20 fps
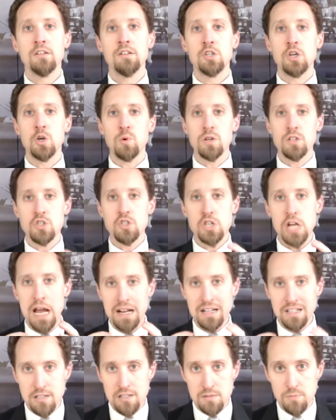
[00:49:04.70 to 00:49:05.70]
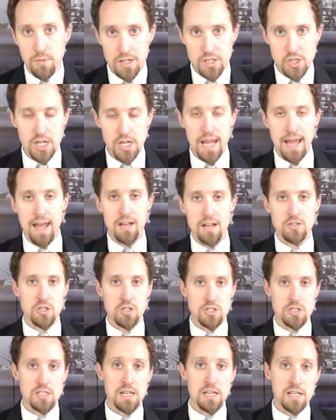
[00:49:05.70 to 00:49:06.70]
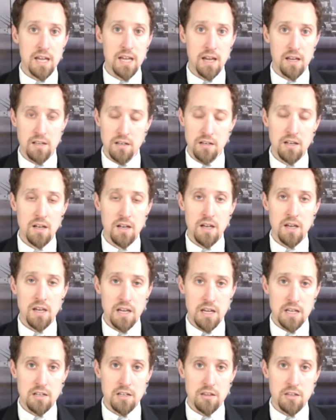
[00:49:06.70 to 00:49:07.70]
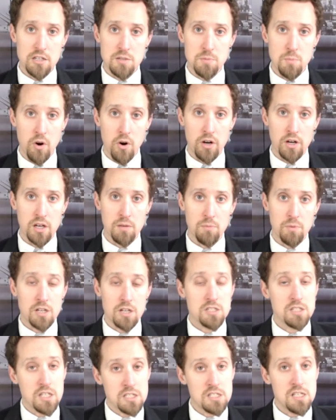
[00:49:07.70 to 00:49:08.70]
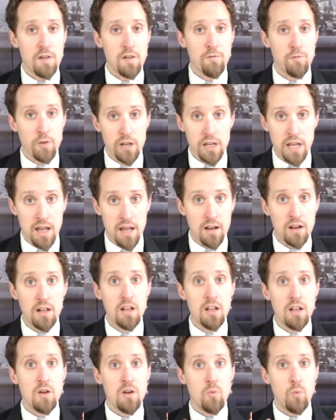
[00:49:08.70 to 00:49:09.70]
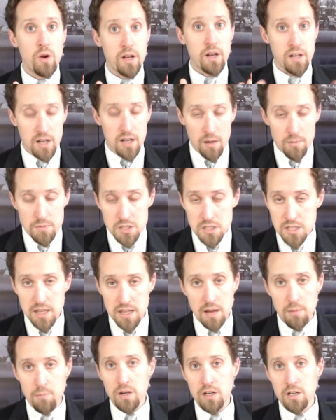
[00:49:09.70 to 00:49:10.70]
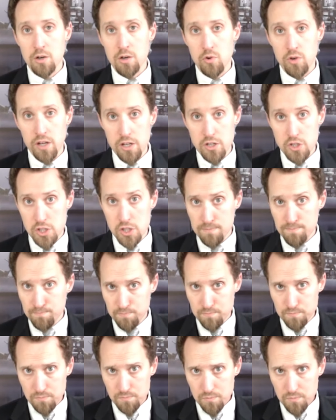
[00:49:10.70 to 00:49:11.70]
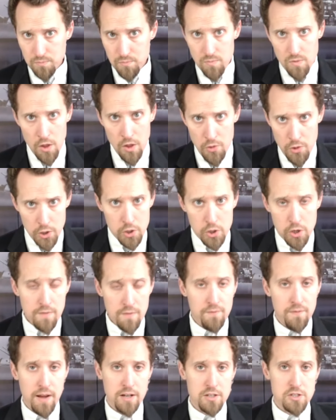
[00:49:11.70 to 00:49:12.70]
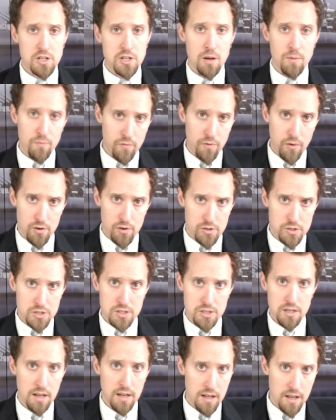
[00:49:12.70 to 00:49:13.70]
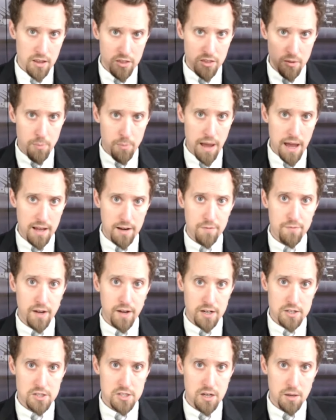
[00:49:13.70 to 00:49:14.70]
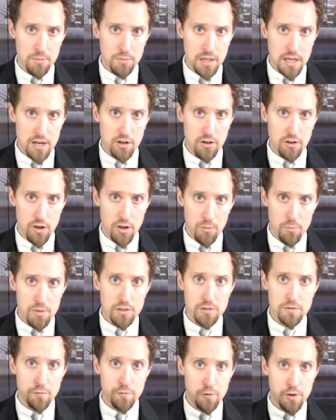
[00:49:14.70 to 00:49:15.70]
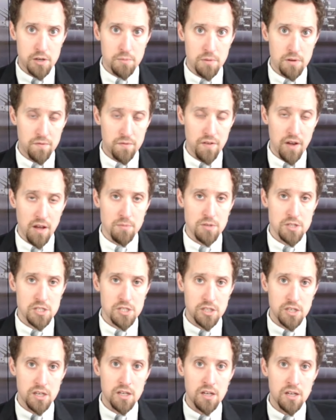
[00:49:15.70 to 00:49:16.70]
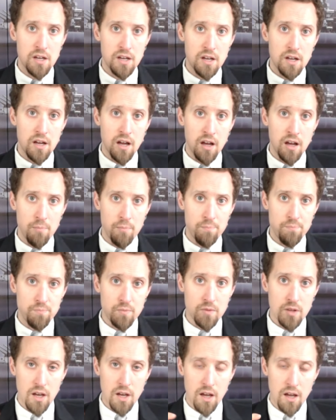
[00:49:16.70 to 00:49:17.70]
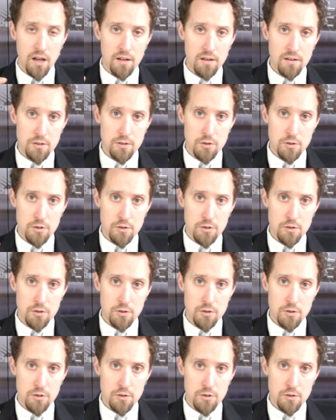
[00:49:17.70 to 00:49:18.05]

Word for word: to inject as much cash as they can into this market. Because let's not forget, when it comes to that money creation, the good effects come first, the bad effects come later. You know, Milton Friedman famously um, uh, mm-hmm.